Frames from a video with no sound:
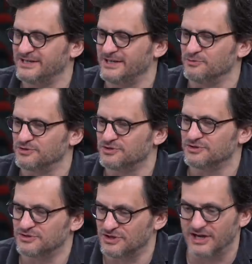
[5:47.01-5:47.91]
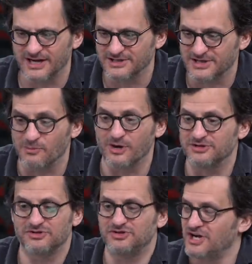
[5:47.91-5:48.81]
It was, it is some
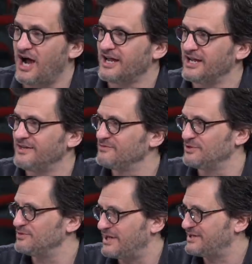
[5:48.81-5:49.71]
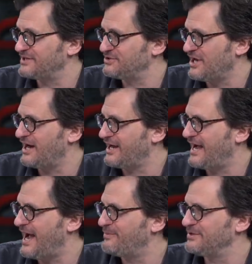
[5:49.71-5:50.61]
ways shocking, even though nothing shocking
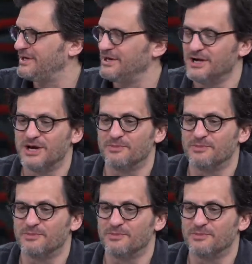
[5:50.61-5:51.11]
mm -hmm. happened in it.